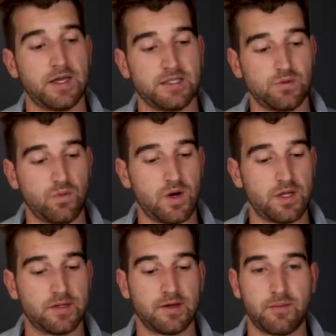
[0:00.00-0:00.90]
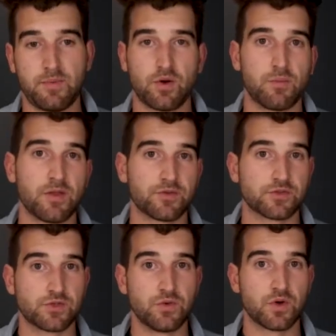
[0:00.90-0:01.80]
did one about a month or
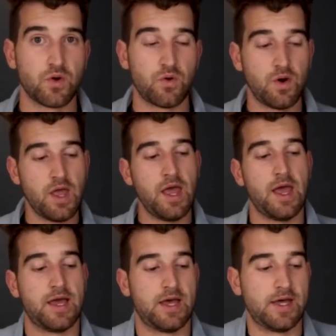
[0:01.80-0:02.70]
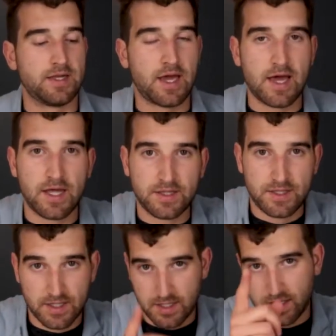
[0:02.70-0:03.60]
two ago and I had
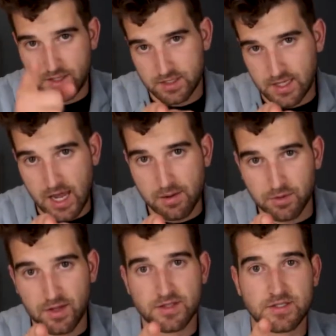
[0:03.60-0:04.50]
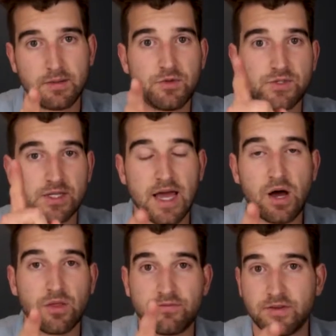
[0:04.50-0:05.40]
the camera lens that I'm using
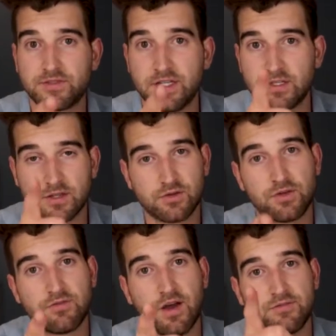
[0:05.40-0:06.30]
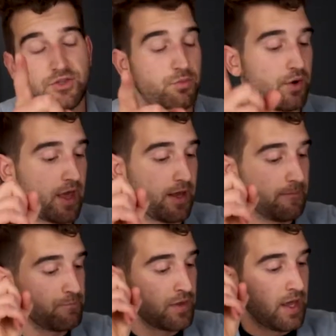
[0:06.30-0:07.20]
now, the 15 to 35
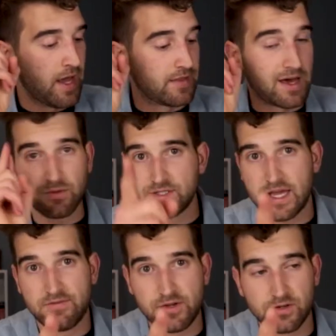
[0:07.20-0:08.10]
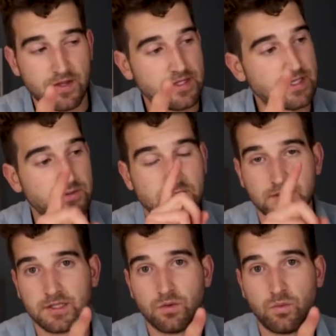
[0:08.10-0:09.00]
2.8, and that one's a heavier lens. I was a
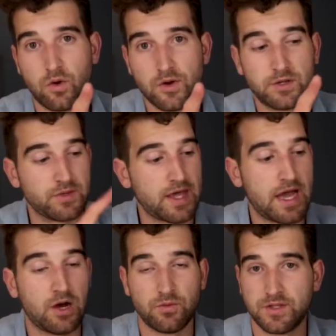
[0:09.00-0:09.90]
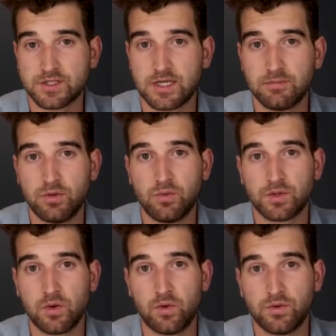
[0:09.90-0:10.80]
little worried with how this gimbal
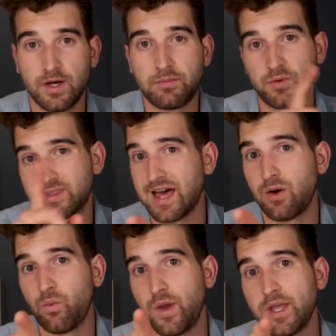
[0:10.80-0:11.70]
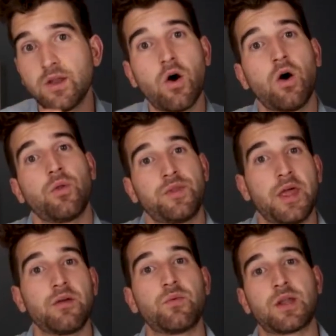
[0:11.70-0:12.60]
would hold up with that weight all
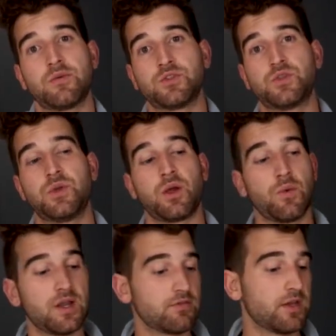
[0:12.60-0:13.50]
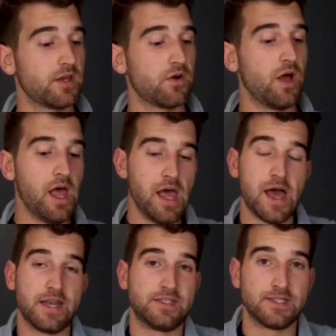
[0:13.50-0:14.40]
day when I was shooting a wedding video,
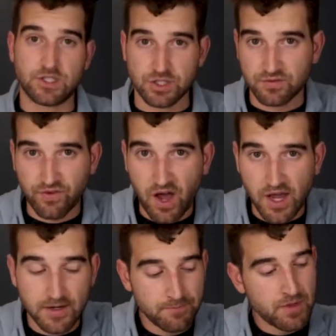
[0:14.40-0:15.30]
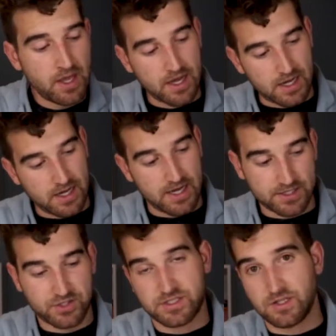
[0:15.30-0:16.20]
and it did just fine. I
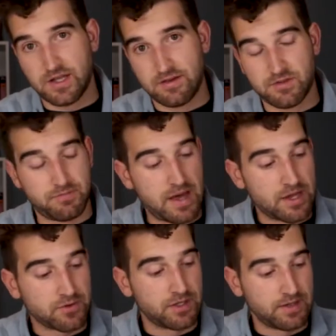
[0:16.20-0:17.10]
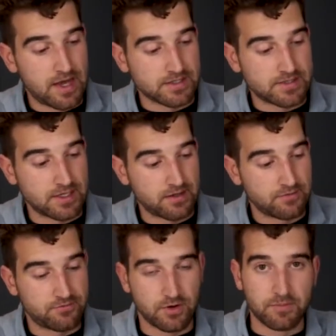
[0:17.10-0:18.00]
actually still have the battery lasting
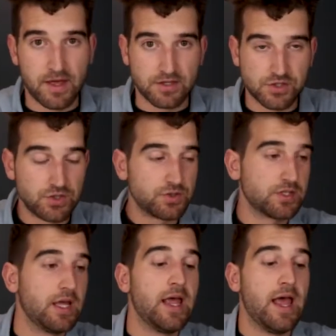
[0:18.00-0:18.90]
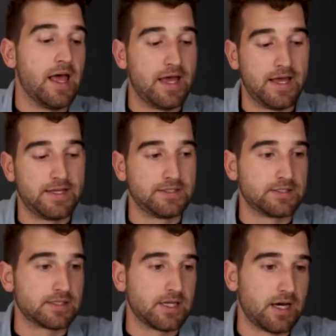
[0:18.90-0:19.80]
from that shoot,
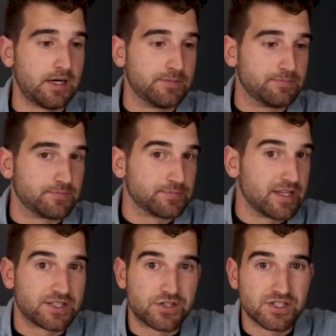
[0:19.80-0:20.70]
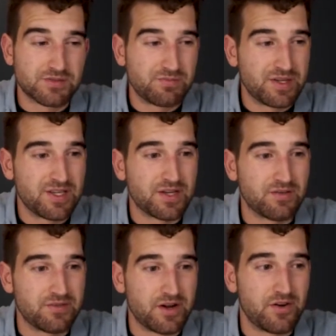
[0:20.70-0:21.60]
and it's just been
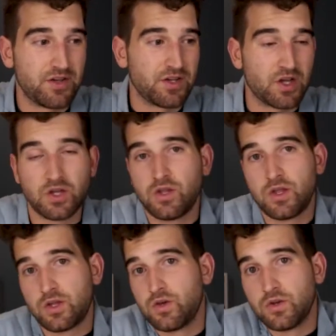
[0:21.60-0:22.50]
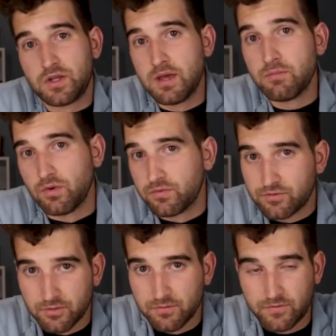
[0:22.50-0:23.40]
a good gimbal
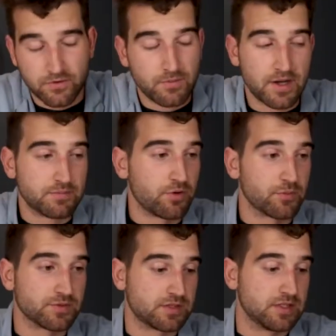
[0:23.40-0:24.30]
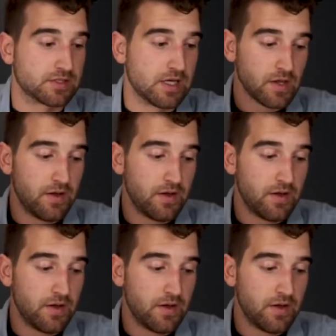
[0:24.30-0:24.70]
for my purposes.